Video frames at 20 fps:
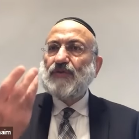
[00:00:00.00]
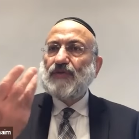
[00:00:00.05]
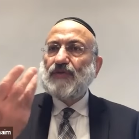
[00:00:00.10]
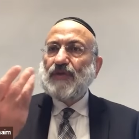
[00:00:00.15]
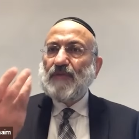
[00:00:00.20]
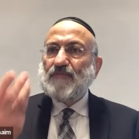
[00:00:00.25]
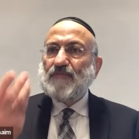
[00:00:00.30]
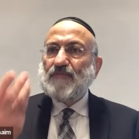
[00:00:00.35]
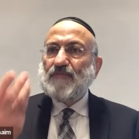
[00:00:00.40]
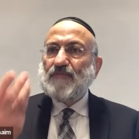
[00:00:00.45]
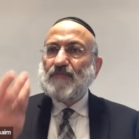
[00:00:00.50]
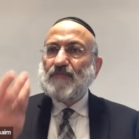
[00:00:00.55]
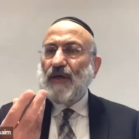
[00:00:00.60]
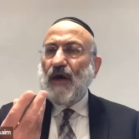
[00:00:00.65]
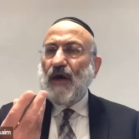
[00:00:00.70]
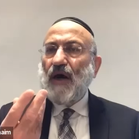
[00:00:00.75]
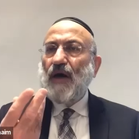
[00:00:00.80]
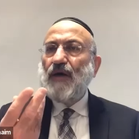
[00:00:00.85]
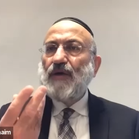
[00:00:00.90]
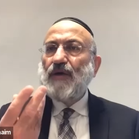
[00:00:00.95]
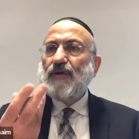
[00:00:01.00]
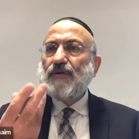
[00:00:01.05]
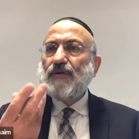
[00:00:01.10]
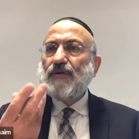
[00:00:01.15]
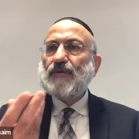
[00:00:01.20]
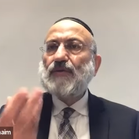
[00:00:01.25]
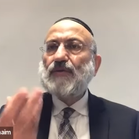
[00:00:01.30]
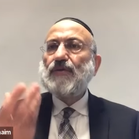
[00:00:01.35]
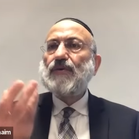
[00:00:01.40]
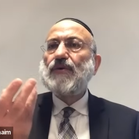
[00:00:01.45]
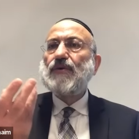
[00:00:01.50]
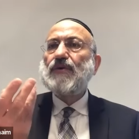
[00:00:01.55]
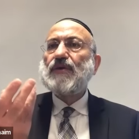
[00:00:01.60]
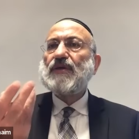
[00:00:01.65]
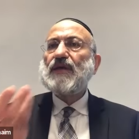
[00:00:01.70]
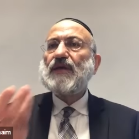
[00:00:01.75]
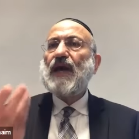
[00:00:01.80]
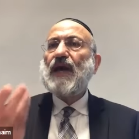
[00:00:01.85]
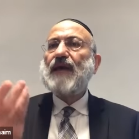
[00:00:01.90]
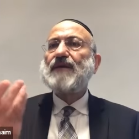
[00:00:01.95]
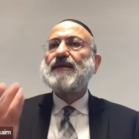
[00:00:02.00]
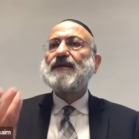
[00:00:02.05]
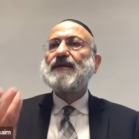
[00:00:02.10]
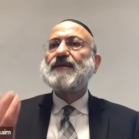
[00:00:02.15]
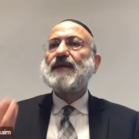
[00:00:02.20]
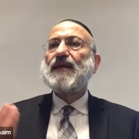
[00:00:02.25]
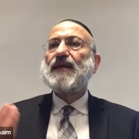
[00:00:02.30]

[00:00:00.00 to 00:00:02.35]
to the Beria through kindness.